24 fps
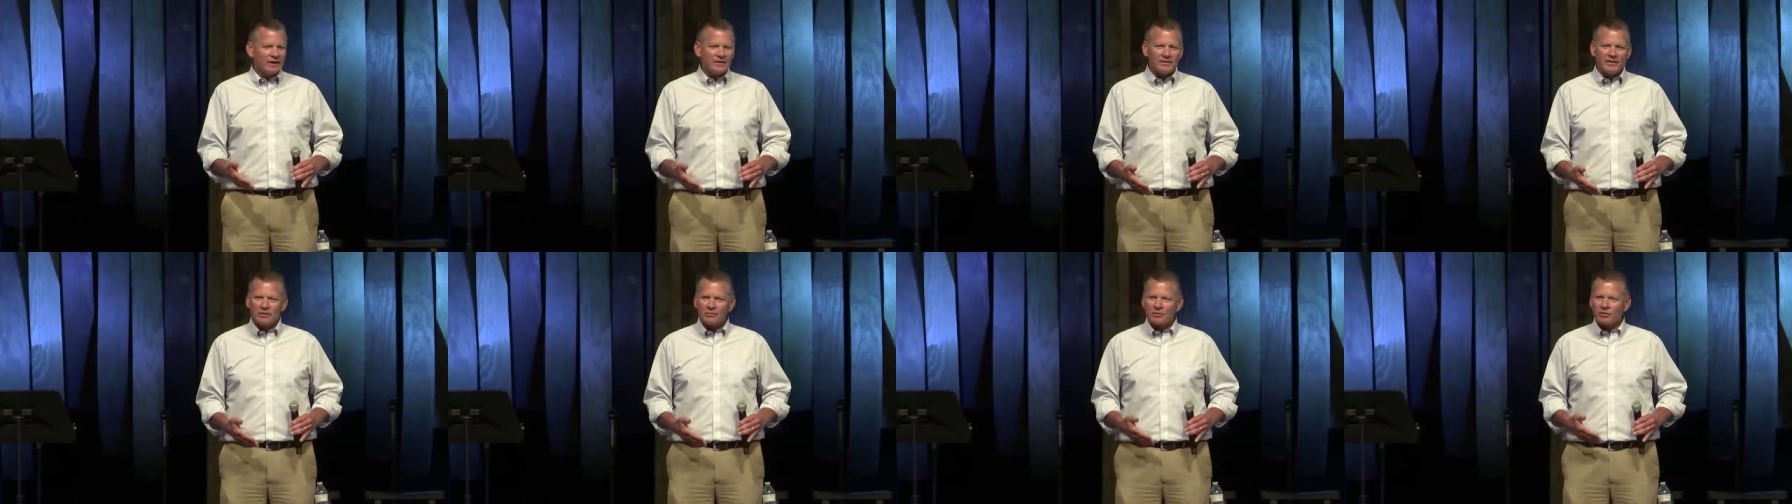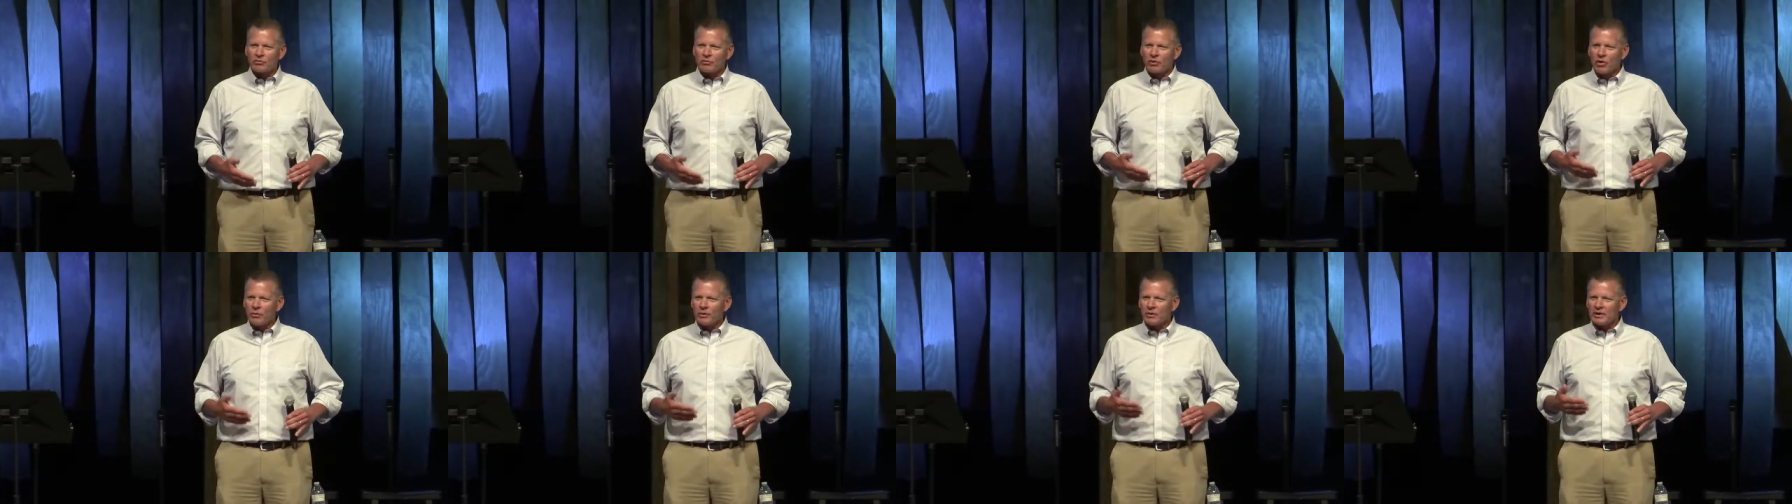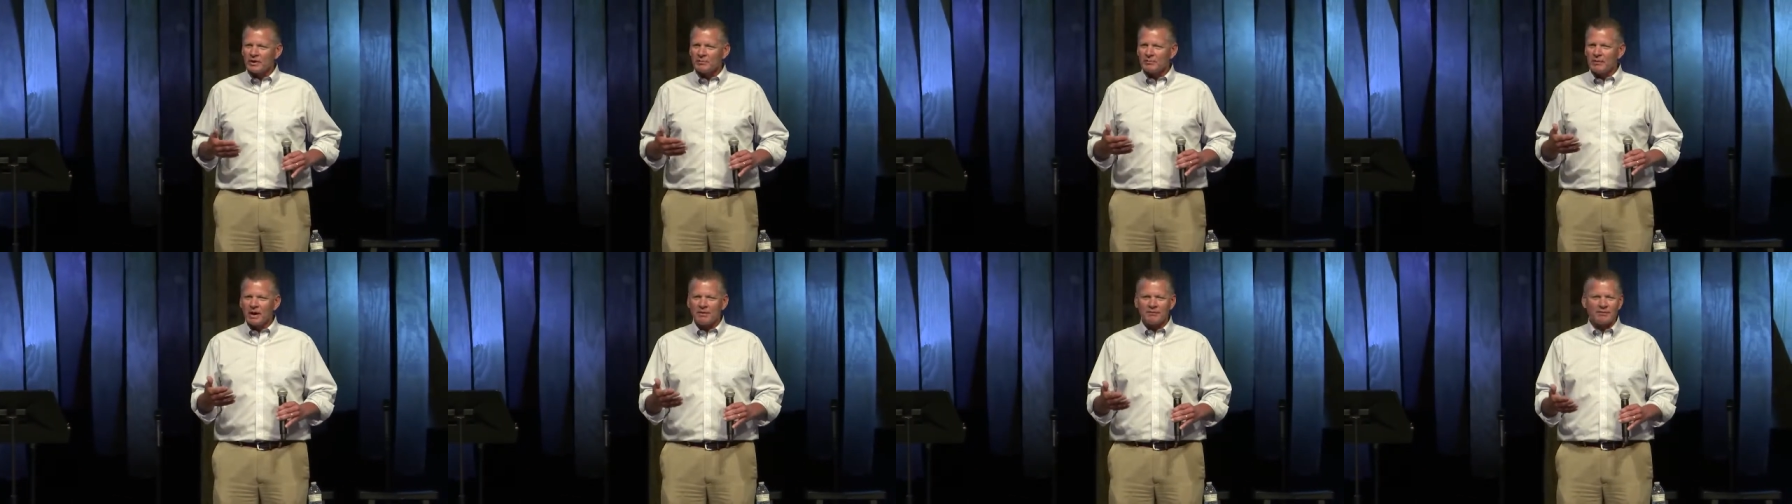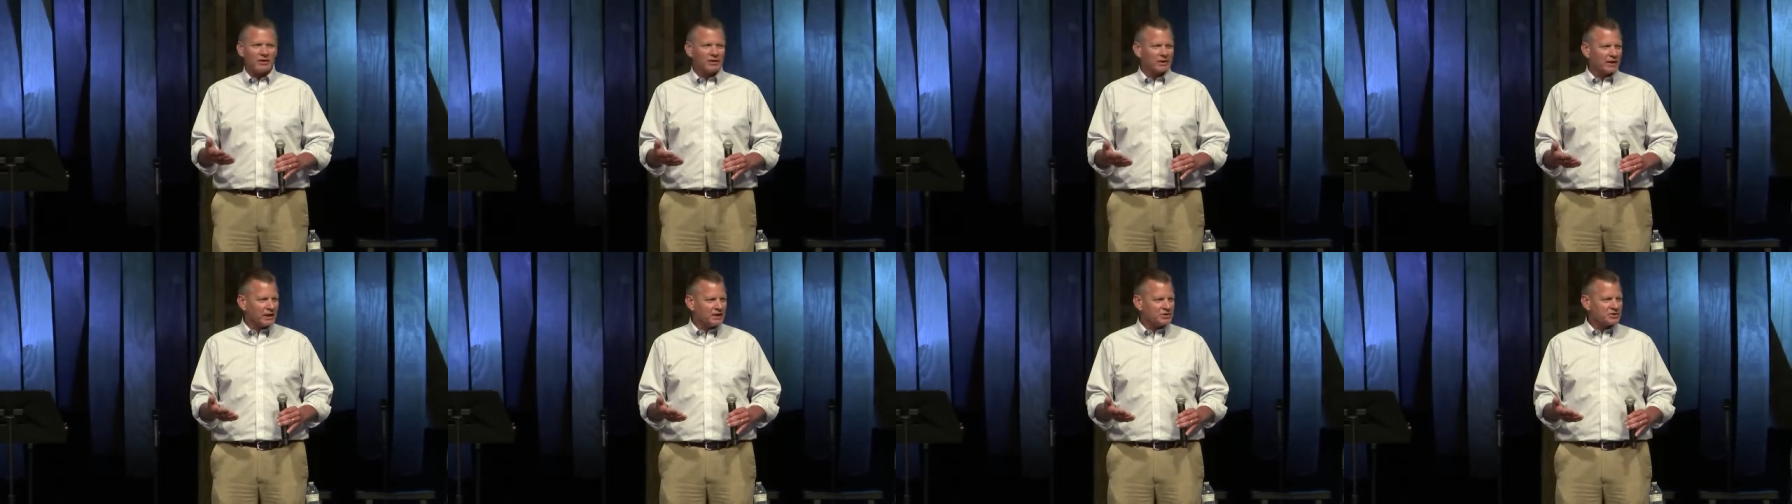growing in my
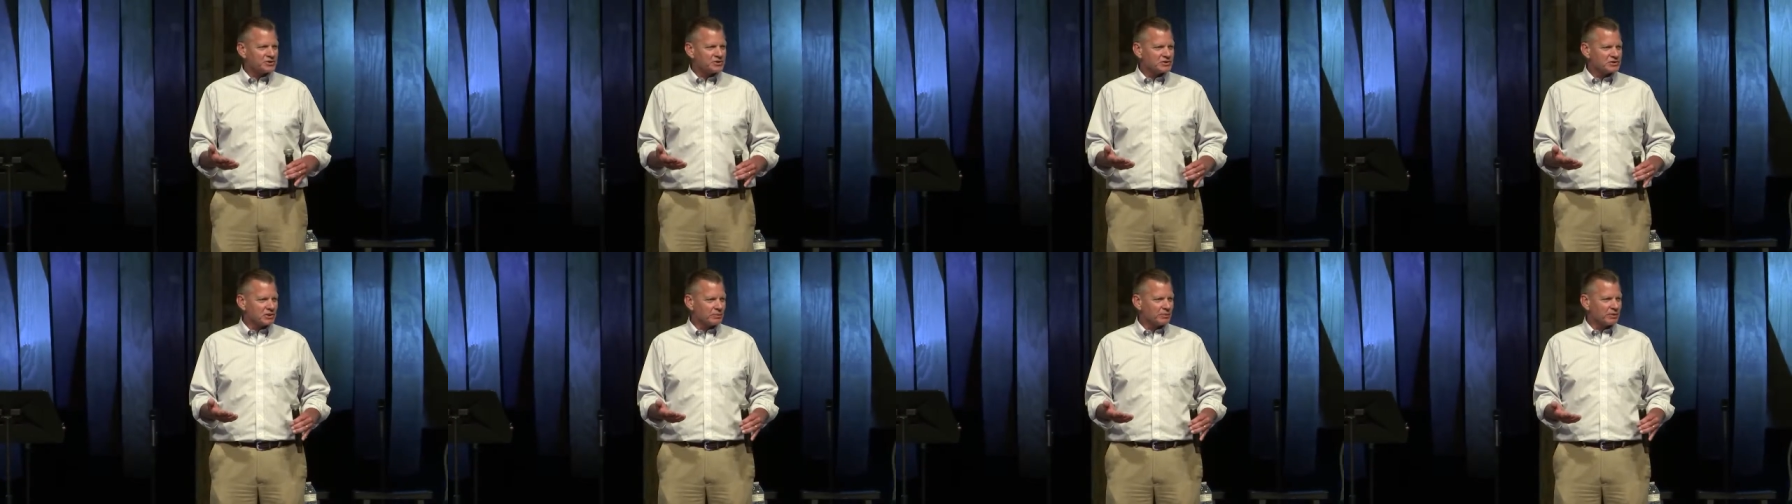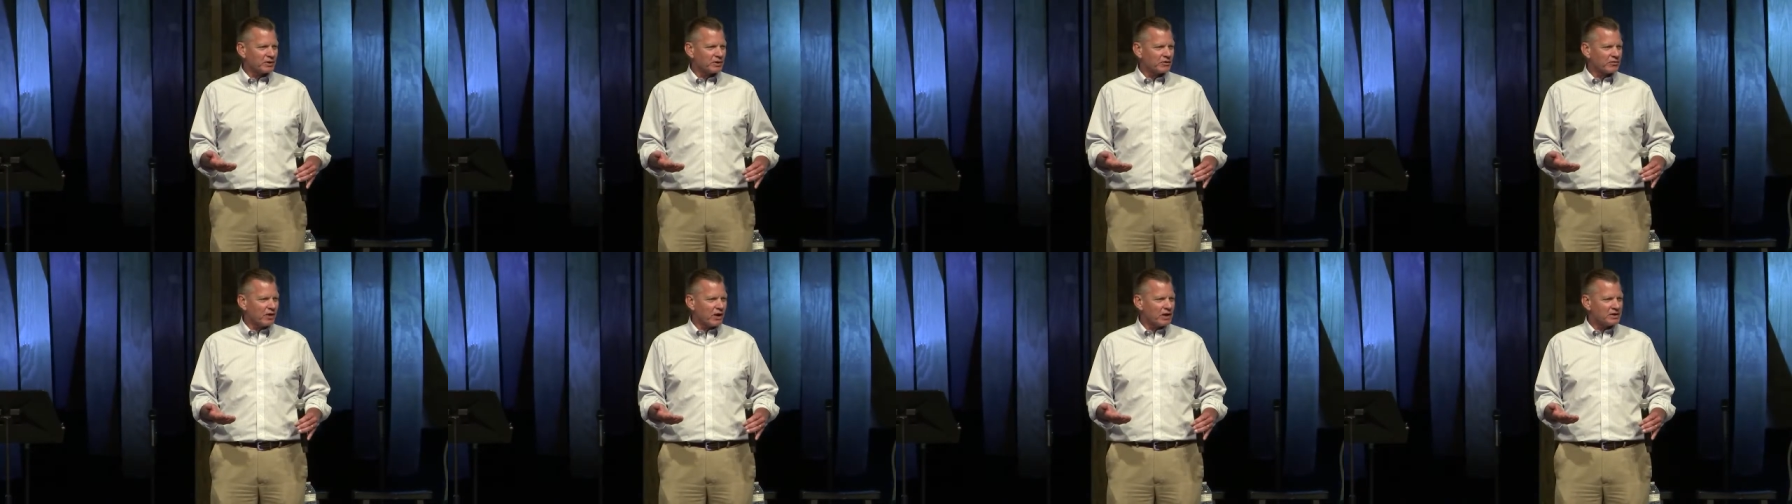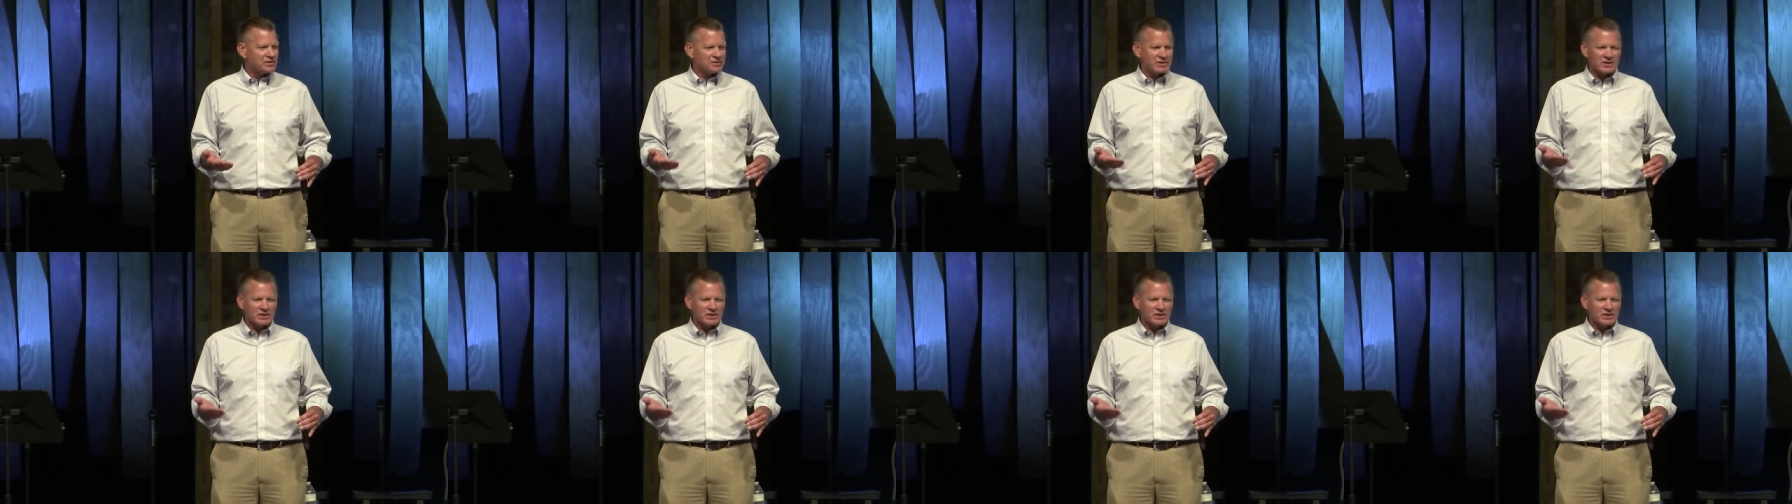relationship with Christ has